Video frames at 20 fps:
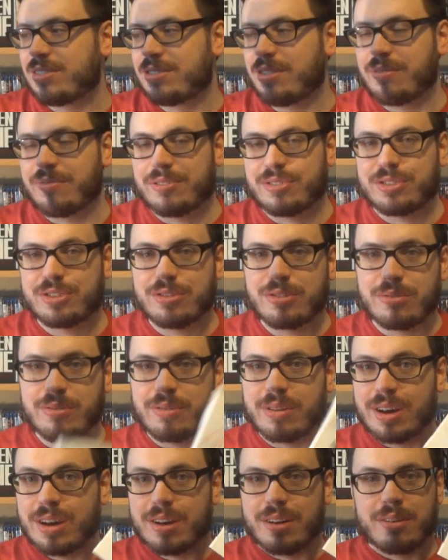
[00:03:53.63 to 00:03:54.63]
So for
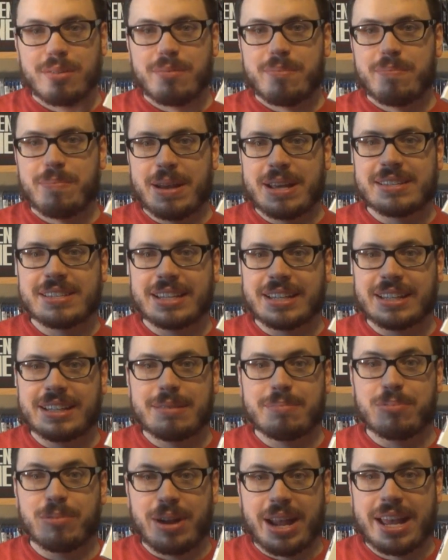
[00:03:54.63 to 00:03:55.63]
2
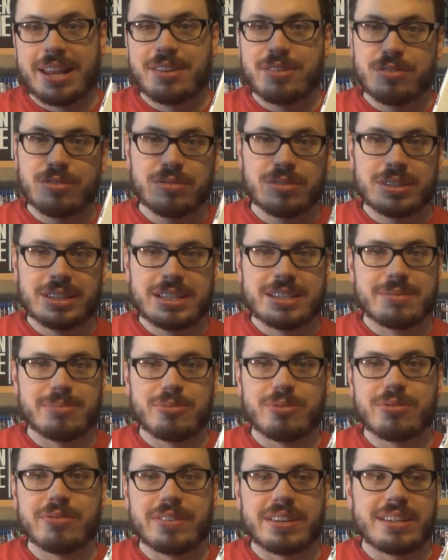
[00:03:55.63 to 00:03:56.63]
basically brand new release
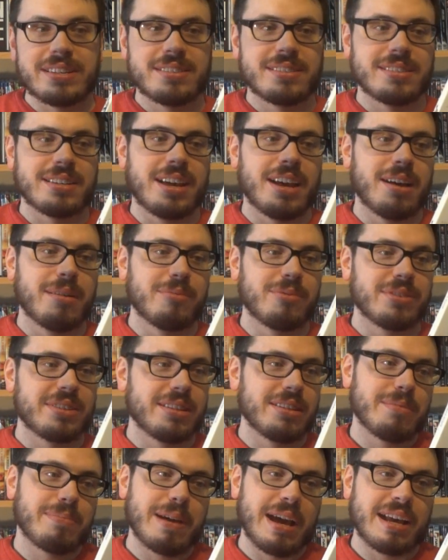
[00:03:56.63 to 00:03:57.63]
movies
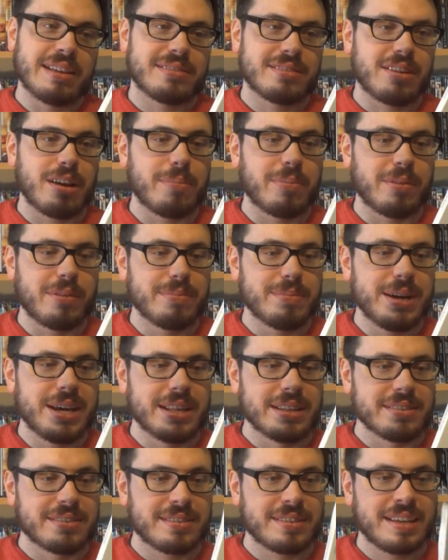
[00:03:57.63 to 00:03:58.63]
within the past couple of
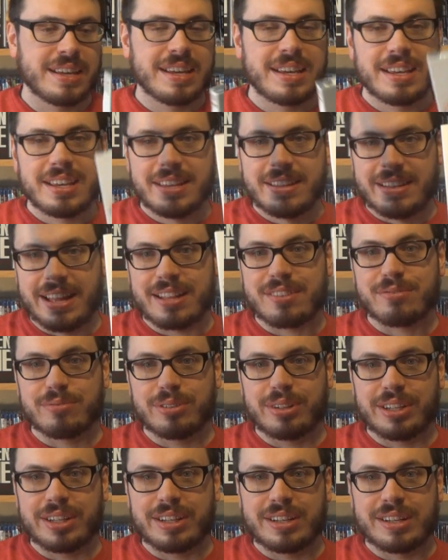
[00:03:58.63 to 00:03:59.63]
months, that's a
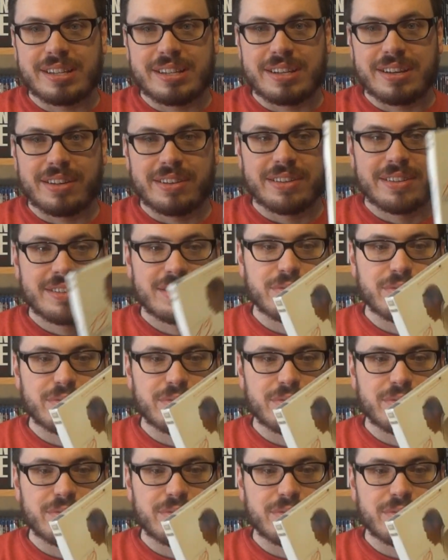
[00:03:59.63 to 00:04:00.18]
really good deal.